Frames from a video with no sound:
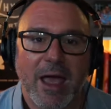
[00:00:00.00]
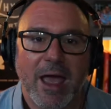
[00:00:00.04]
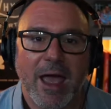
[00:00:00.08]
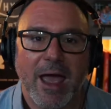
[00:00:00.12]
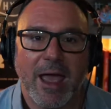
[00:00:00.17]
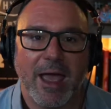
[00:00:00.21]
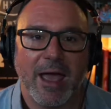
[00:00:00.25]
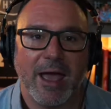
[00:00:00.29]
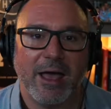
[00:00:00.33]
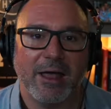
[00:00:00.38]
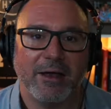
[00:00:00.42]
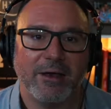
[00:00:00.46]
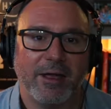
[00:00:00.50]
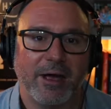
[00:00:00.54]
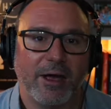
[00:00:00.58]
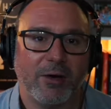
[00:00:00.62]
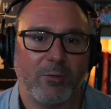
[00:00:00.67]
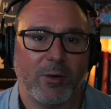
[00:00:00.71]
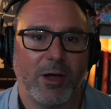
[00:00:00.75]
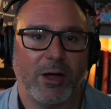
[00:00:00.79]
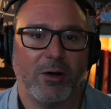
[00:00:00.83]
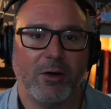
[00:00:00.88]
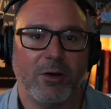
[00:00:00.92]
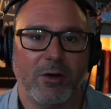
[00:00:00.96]
And,
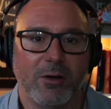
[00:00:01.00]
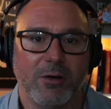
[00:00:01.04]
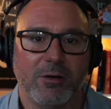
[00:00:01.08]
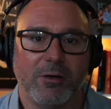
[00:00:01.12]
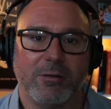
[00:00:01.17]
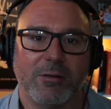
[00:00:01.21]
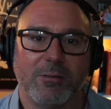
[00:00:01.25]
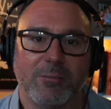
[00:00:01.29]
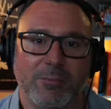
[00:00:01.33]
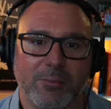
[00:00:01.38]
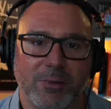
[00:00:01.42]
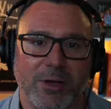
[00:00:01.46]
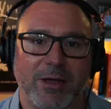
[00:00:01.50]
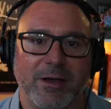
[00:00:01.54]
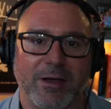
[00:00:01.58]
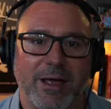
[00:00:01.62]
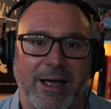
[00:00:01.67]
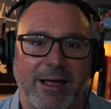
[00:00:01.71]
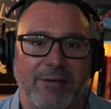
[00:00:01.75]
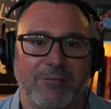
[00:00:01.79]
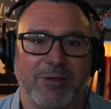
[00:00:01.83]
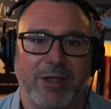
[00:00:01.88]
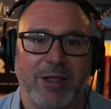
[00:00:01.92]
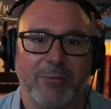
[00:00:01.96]

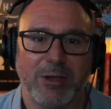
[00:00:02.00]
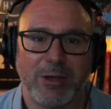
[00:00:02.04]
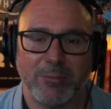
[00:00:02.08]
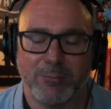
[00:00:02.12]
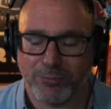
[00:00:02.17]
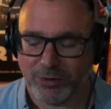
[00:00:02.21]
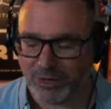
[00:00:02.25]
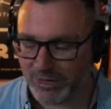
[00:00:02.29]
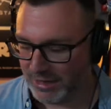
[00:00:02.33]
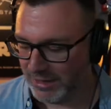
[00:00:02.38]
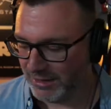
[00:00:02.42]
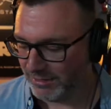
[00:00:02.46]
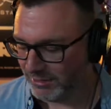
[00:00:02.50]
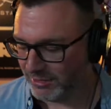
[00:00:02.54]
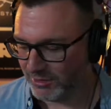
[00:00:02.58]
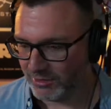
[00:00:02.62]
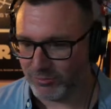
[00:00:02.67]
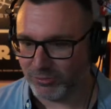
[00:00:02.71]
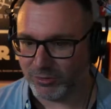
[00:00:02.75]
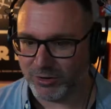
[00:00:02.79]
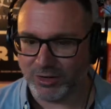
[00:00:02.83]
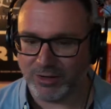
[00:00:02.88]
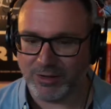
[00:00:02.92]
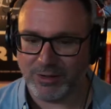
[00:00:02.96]
let me bring in
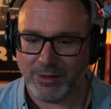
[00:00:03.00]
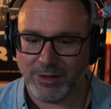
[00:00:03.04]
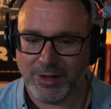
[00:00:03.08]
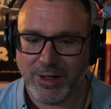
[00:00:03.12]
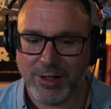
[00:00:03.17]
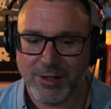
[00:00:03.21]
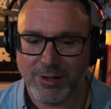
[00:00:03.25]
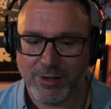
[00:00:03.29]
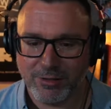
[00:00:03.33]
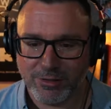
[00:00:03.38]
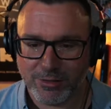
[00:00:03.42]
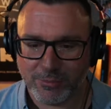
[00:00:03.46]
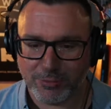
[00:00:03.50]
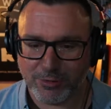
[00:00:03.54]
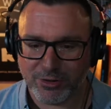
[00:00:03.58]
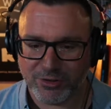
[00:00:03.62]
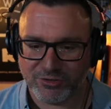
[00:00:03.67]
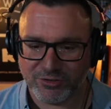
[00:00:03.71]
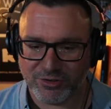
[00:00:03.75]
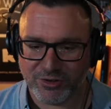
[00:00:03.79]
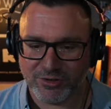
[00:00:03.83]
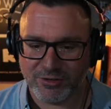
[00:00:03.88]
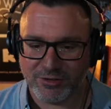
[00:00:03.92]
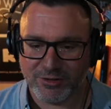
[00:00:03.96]
the
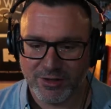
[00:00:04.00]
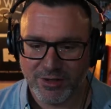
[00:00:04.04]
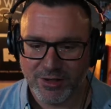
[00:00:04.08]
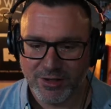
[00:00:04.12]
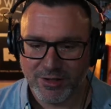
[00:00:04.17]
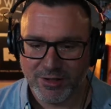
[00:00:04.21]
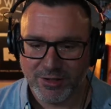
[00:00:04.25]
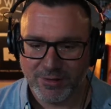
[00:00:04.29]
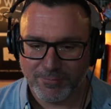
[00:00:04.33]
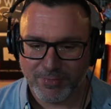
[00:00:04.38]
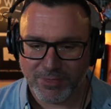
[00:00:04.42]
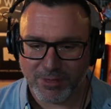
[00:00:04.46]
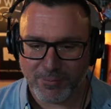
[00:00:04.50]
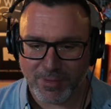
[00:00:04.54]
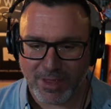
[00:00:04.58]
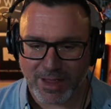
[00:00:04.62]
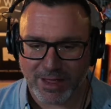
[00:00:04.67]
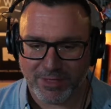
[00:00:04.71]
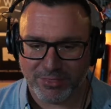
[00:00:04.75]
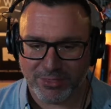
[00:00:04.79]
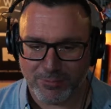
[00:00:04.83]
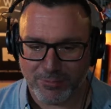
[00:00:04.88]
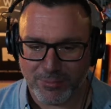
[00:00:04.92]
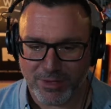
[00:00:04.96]
person, the
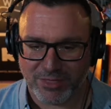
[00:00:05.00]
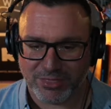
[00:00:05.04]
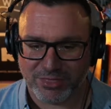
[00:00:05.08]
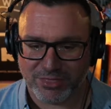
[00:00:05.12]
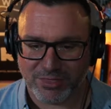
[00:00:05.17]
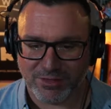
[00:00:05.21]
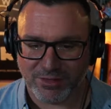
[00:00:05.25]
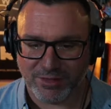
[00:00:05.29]
man, the myth, the